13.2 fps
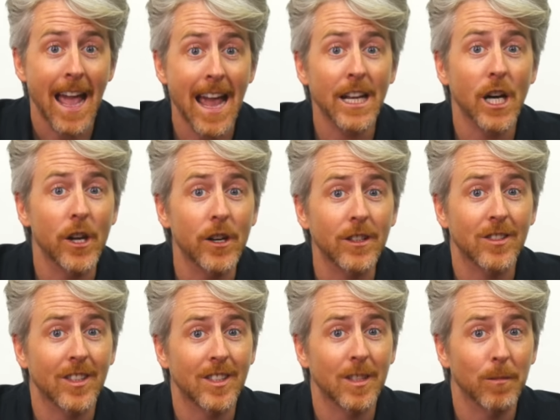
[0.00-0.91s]
and
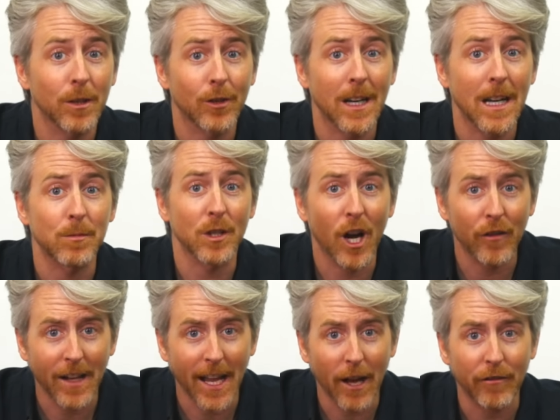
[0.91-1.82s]
160 milligrams
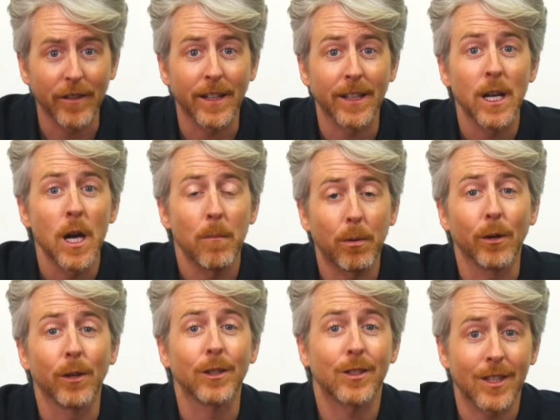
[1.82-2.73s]
of caffeine
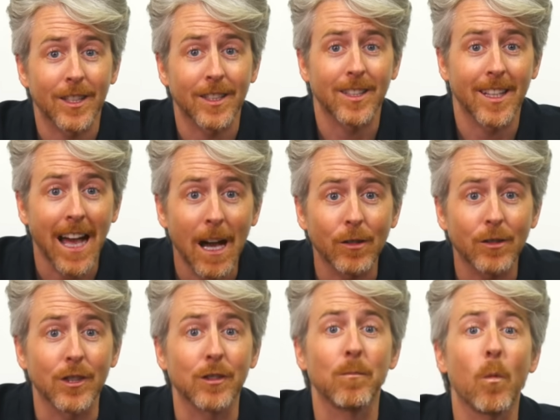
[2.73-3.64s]
per 16
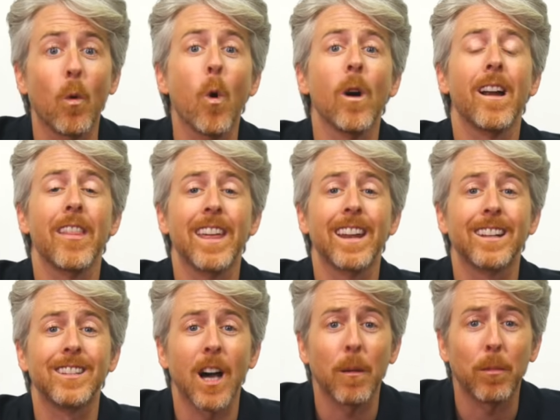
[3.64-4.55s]
ounces, more than a
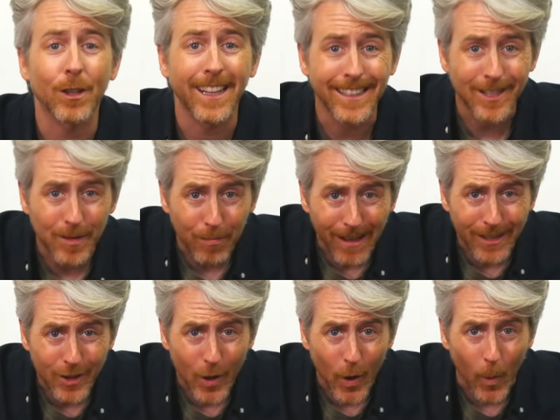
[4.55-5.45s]
double
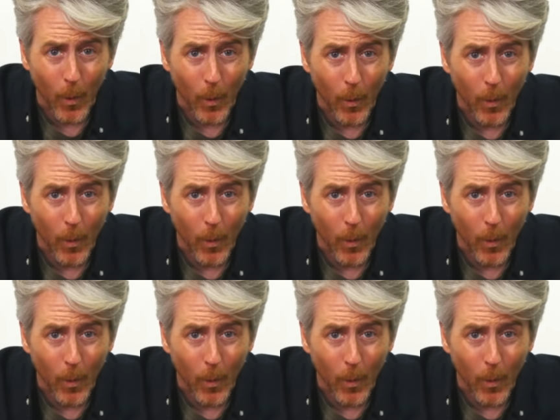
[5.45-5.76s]
espresso.